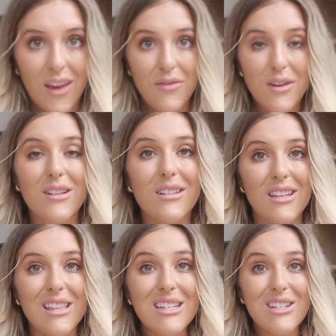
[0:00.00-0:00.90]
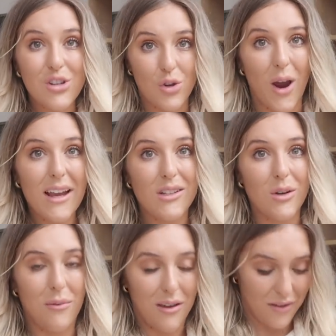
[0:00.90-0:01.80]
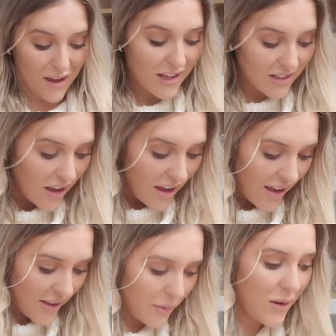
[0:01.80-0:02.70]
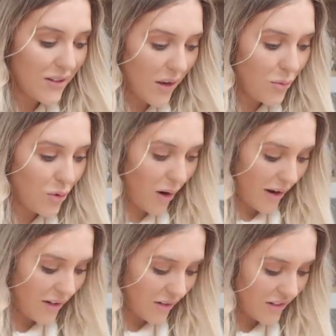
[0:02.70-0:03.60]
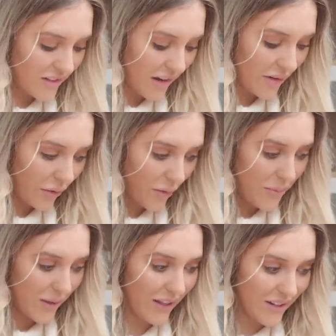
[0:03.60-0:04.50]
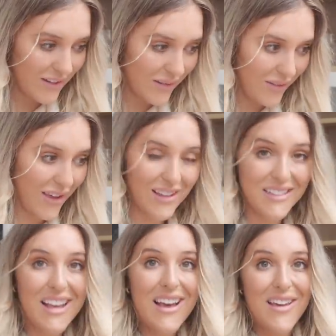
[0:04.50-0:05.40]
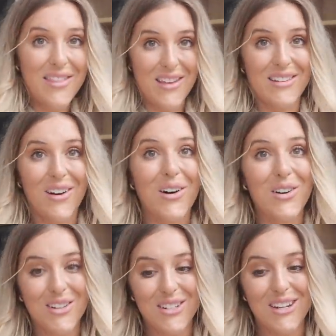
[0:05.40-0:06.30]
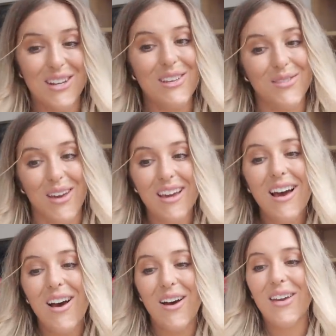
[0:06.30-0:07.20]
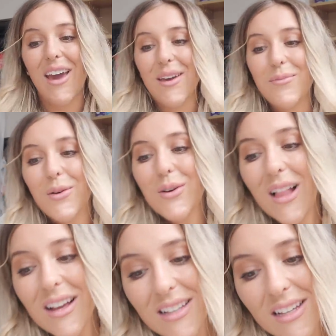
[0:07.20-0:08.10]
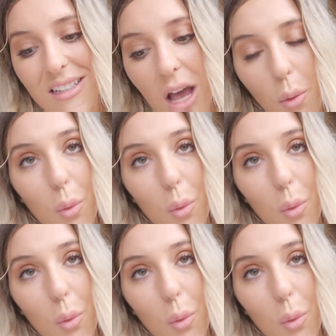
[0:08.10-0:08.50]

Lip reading: If you can see the distress on my face, it's because I'm trying not to stand on the millions of things that are underneath me. Okay, more glasses.